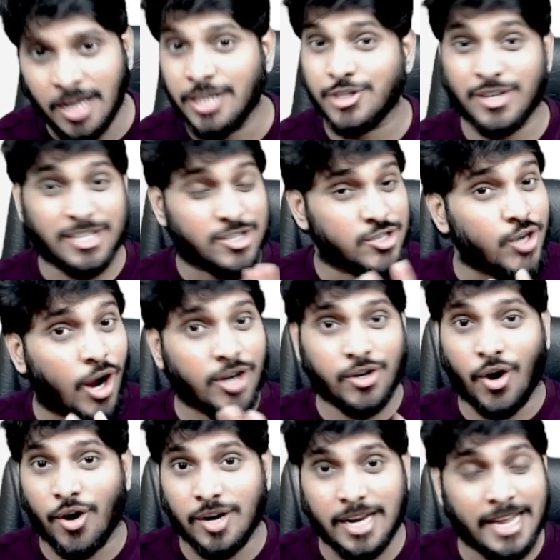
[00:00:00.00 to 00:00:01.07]
It's not
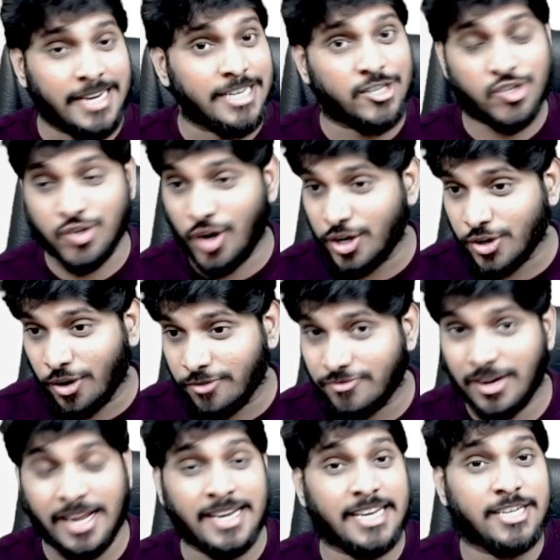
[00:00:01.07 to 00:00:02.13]
online, it's not
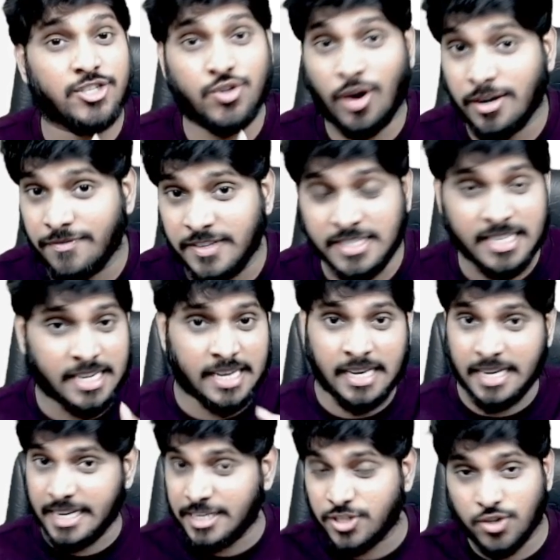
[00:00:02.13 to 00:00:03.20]
offline, it's not physical,
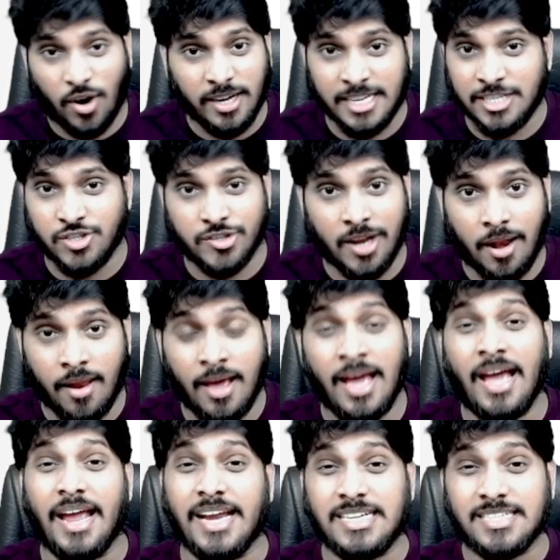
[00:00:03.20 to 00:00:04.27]
it's not digital.
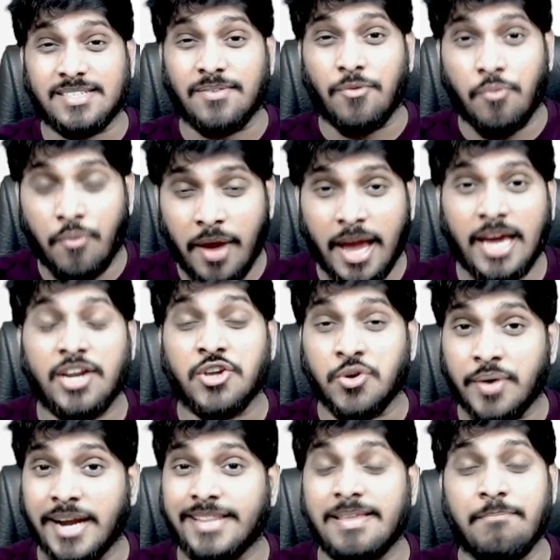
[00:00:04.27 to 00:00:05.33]
It's where you
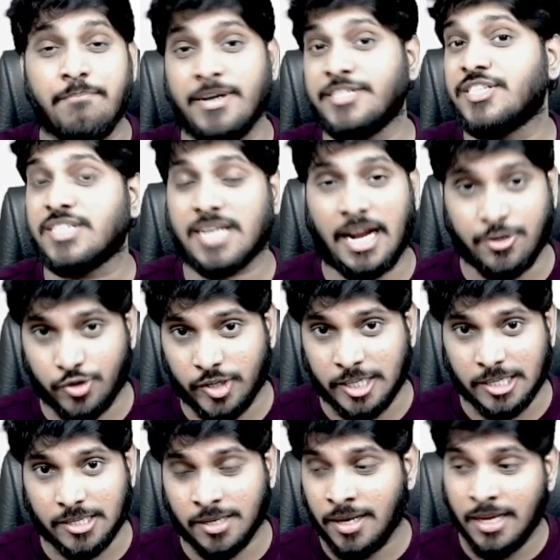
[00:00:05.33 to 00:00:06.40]
get the best content.
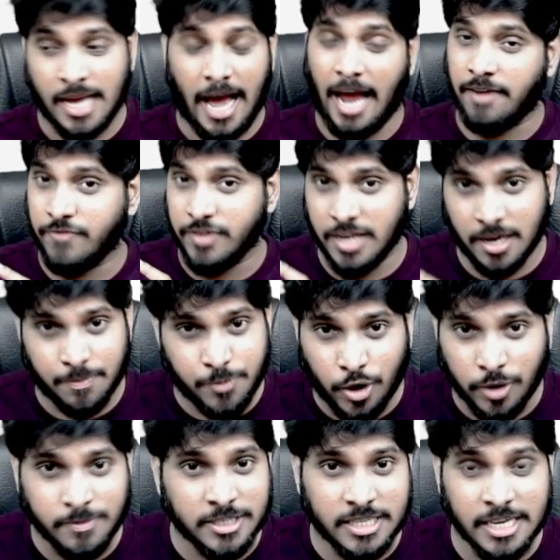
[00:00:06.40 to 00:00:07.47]
We are
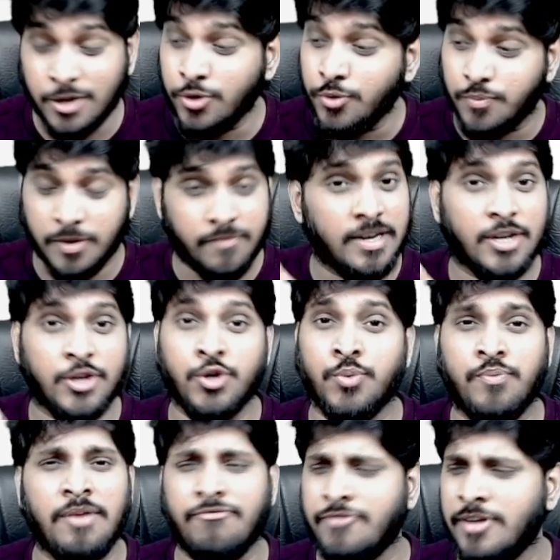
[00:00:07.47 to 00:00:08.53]
promising you, you
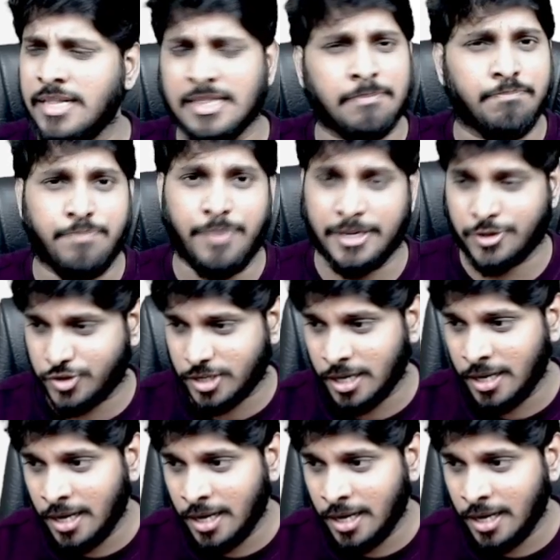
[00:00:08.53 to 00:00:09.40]
will feel the best.